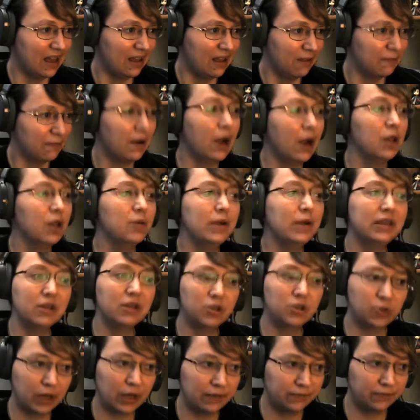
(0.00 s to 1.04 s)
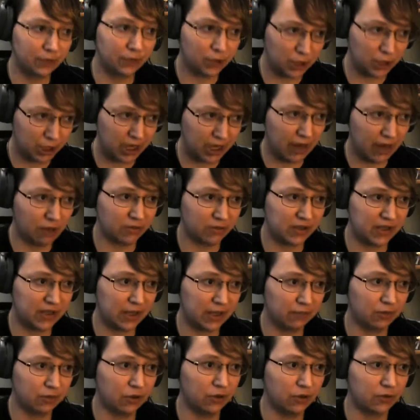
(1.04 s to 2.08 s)
Following the dreadful shouts
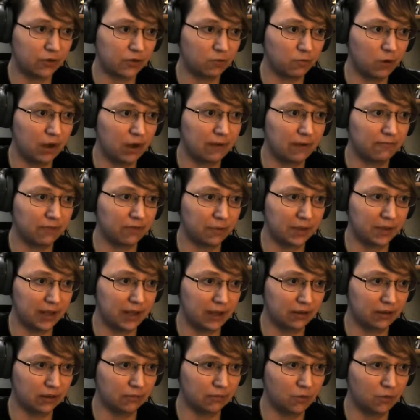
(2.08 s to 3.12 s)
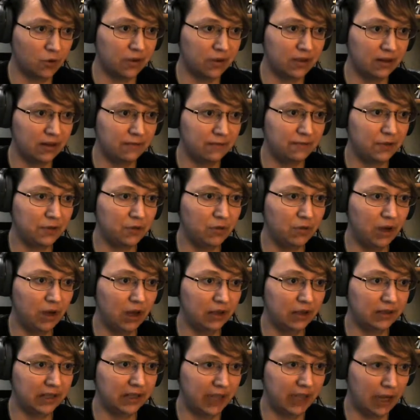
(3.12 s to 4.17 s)
that rose one from another, more than a few
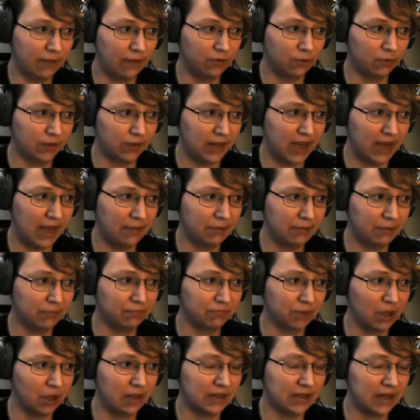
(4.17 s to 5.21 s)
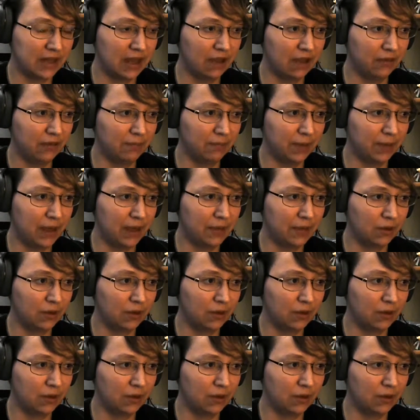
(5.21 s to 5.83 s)
Hun cavalry had been brought down